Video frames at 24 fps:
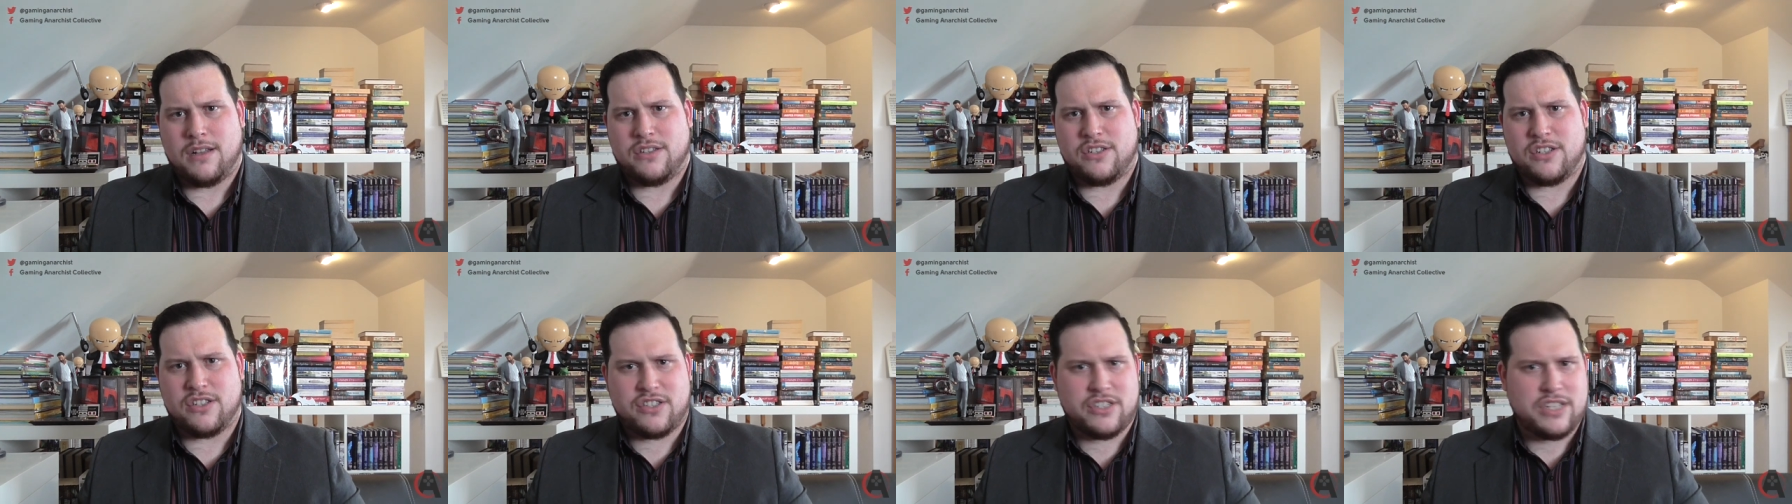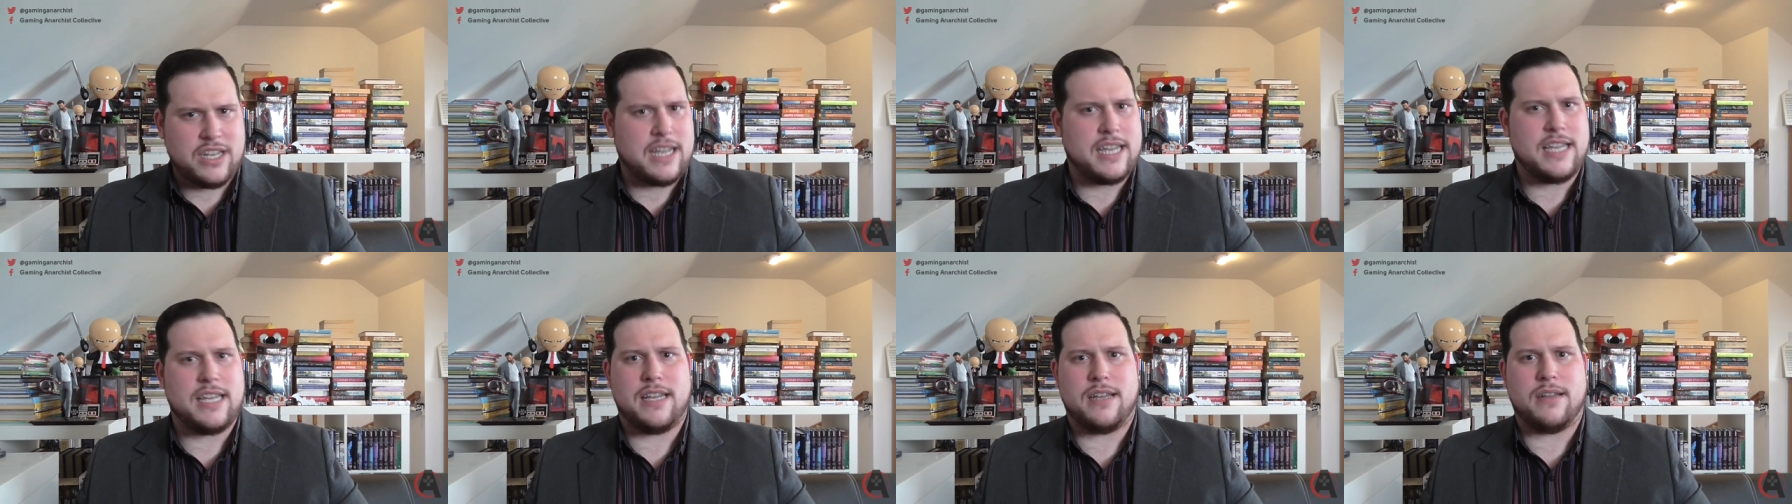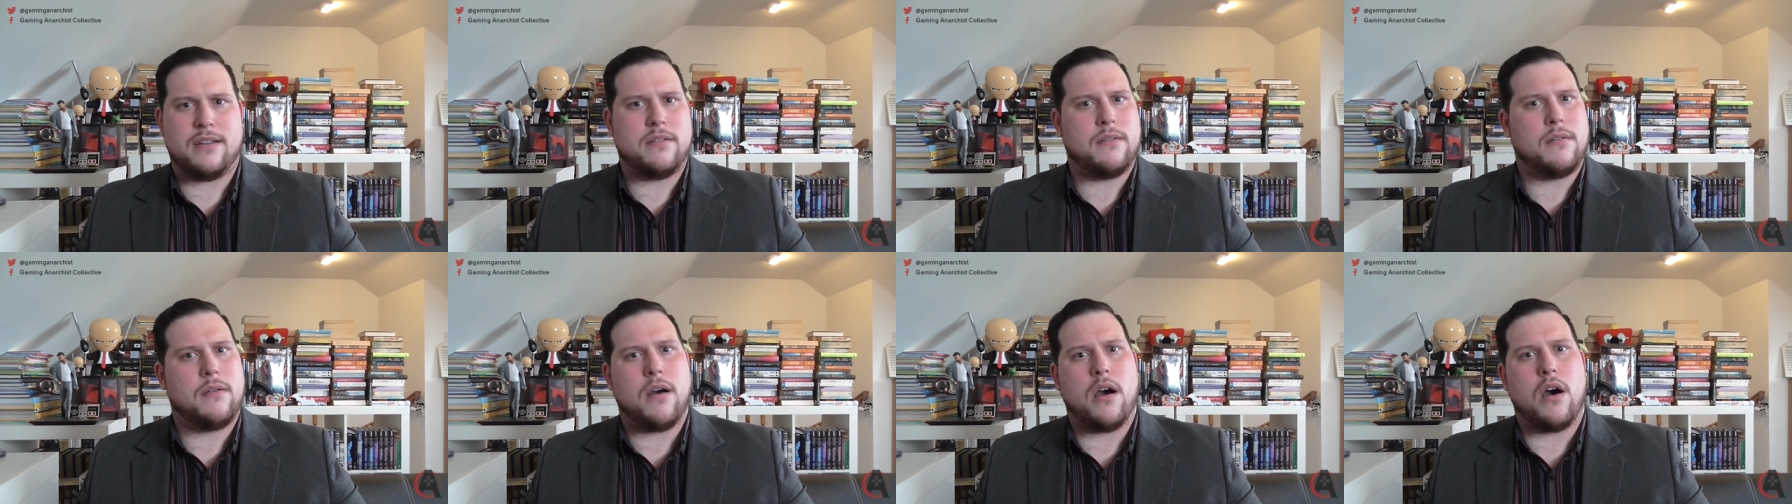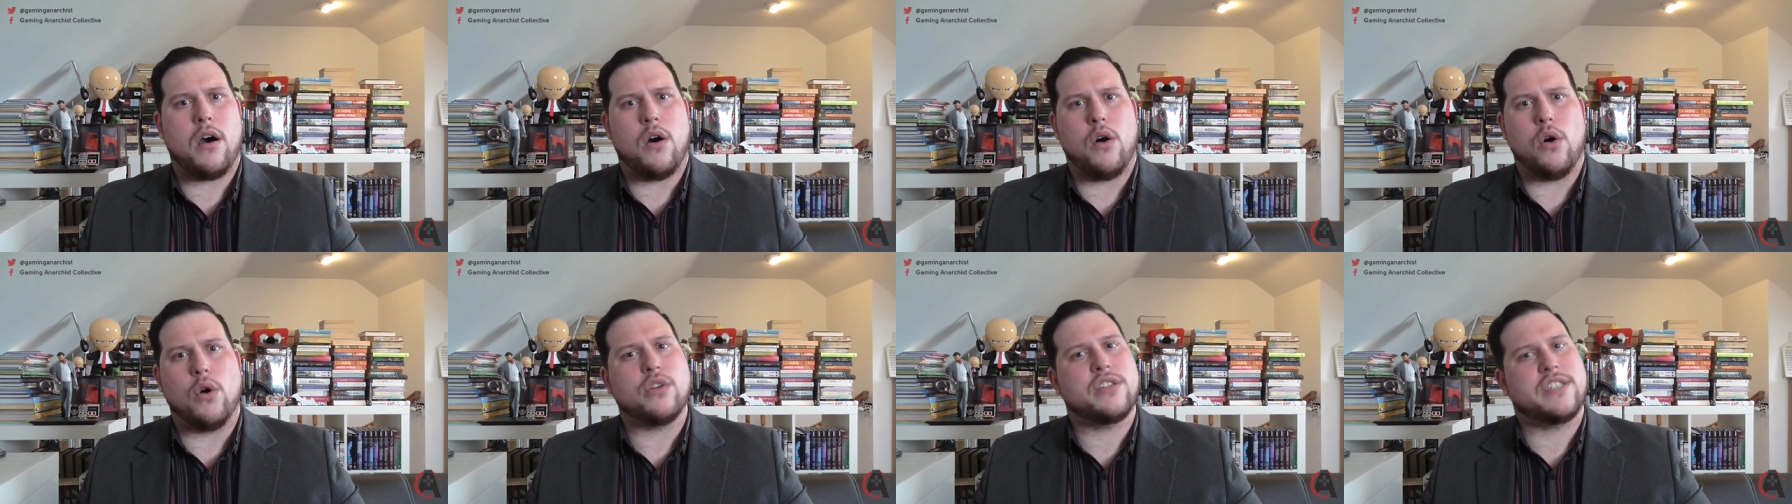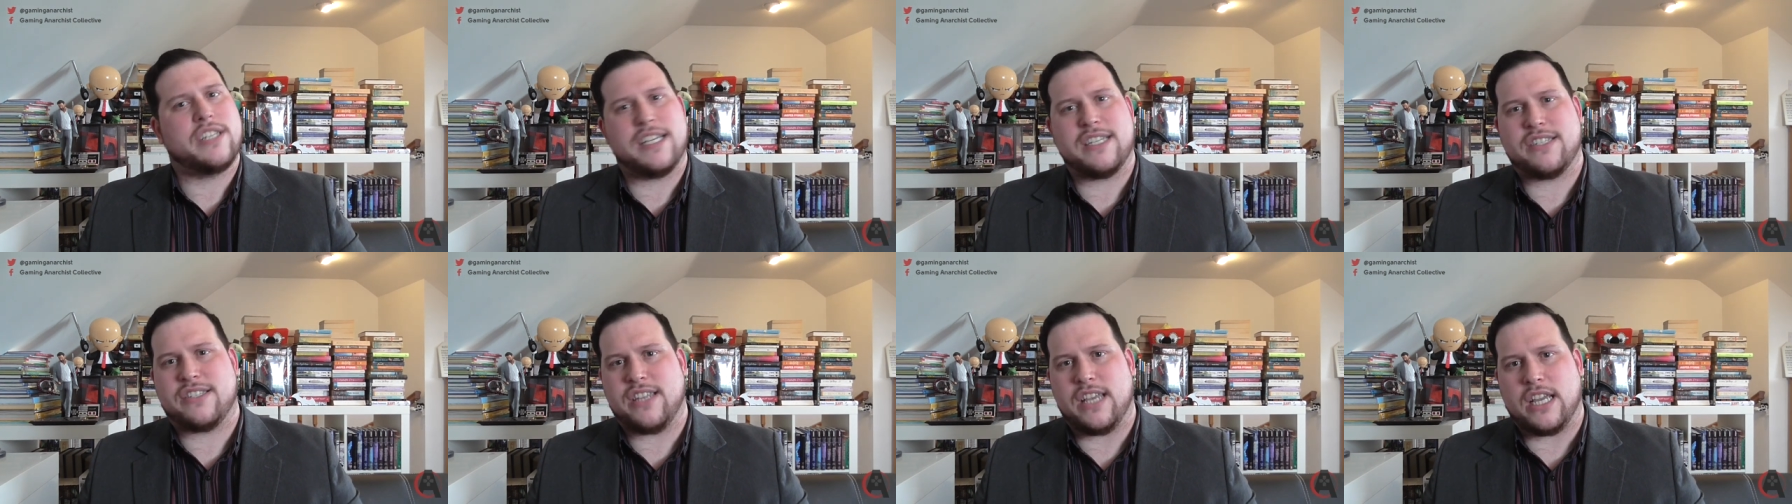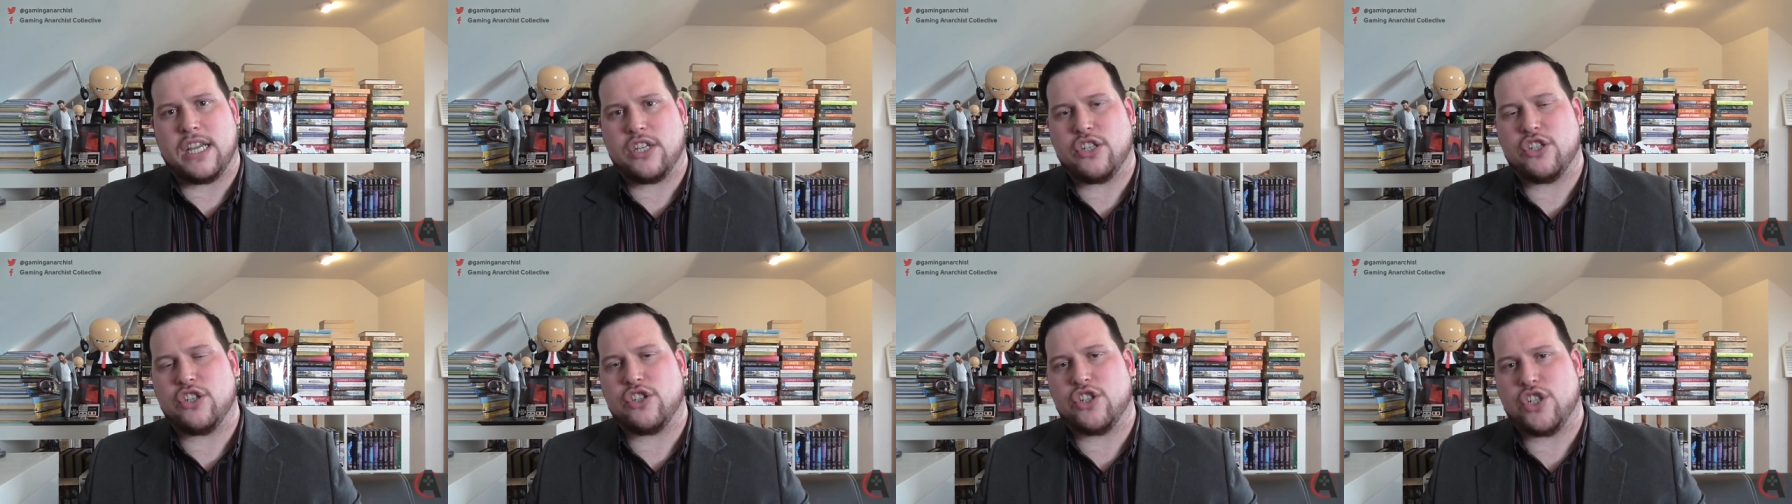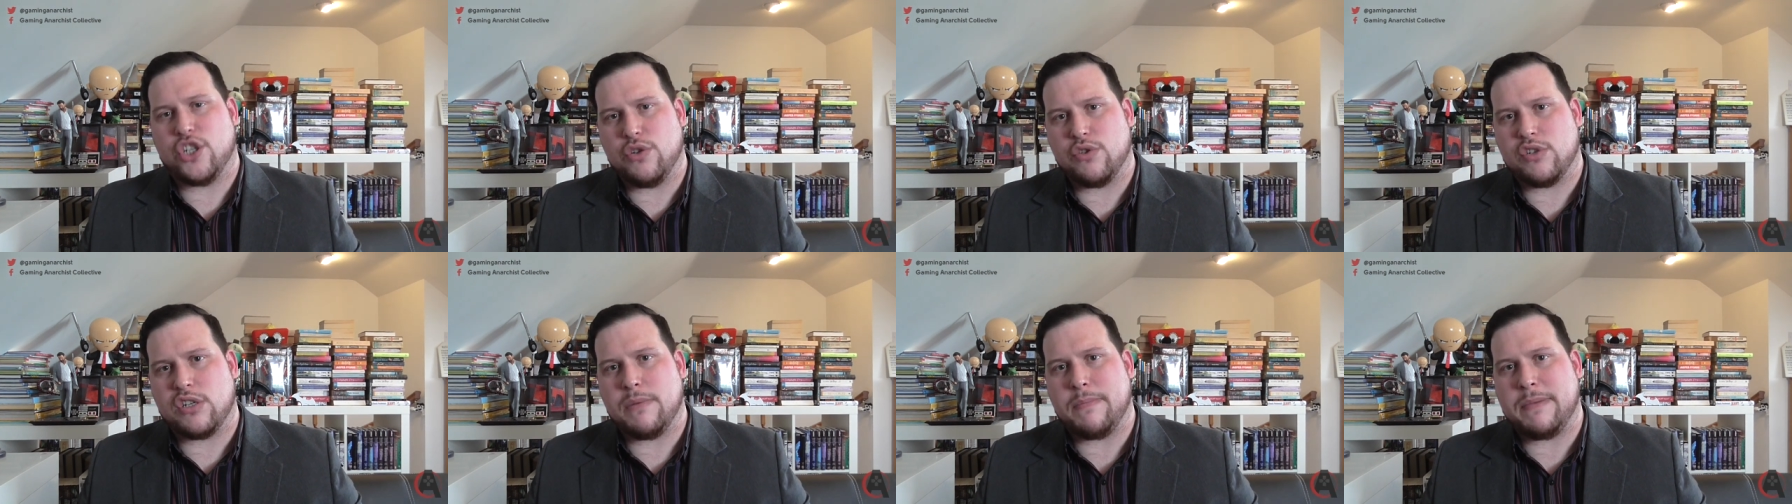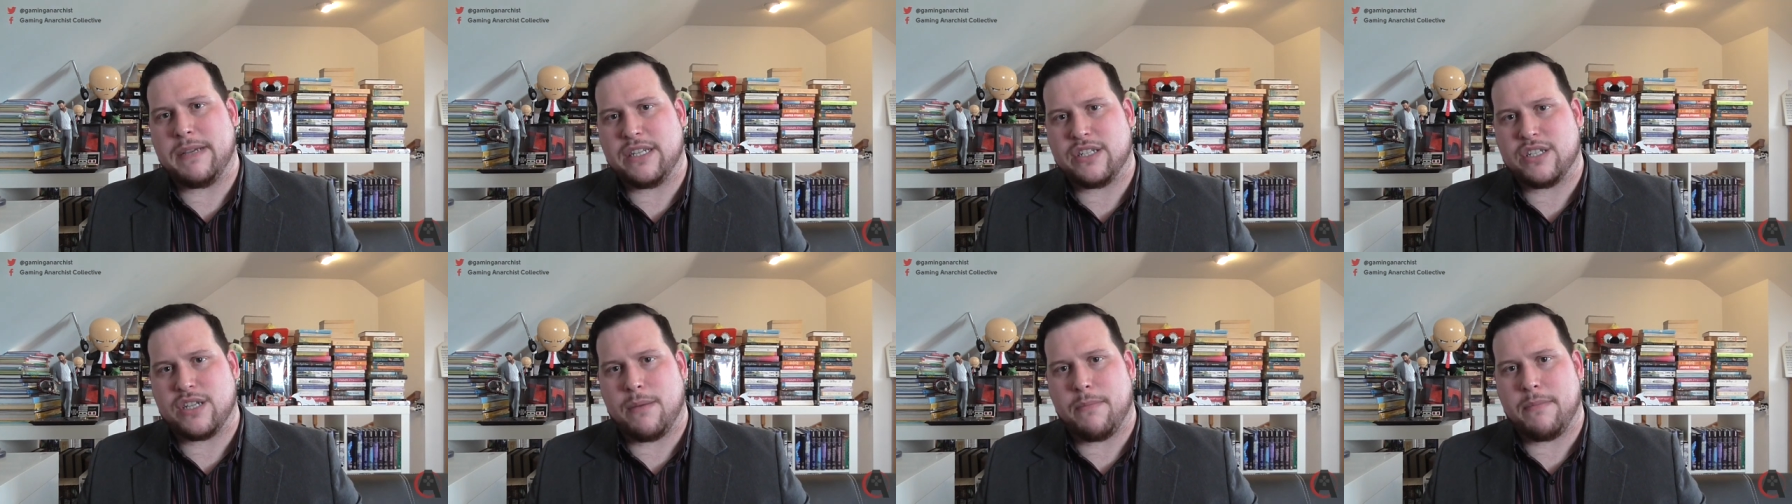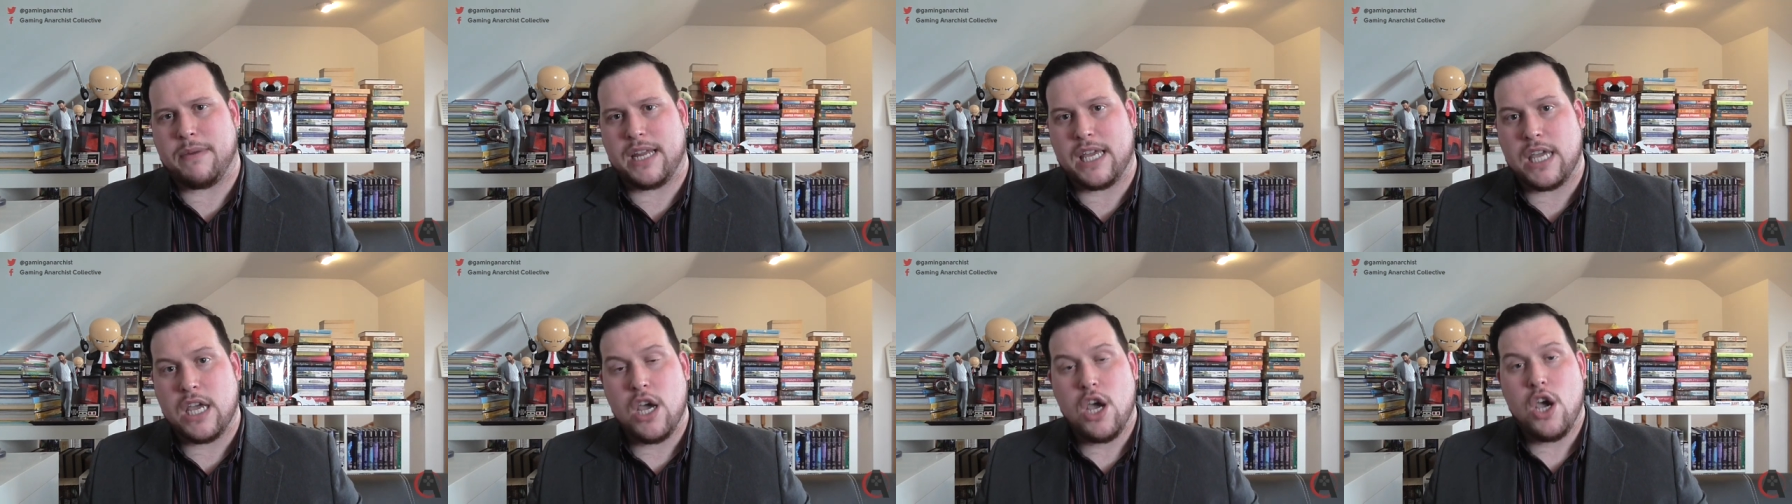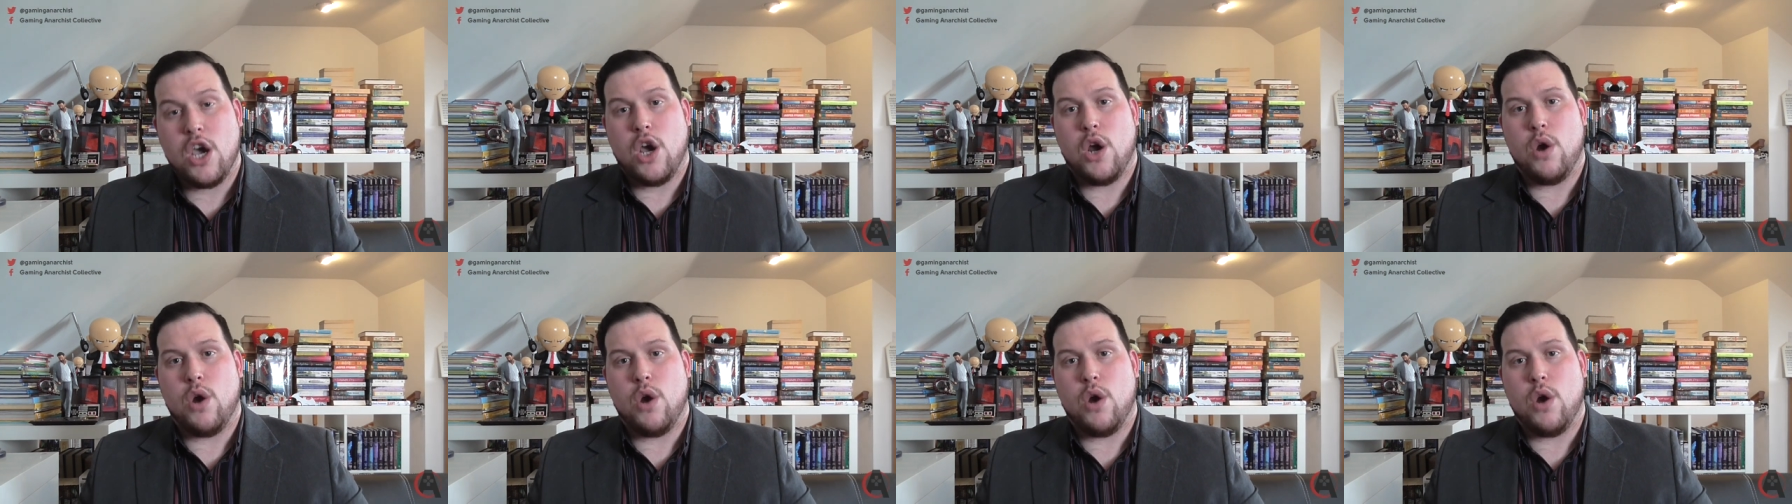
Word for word: To say autistic just used to be somebody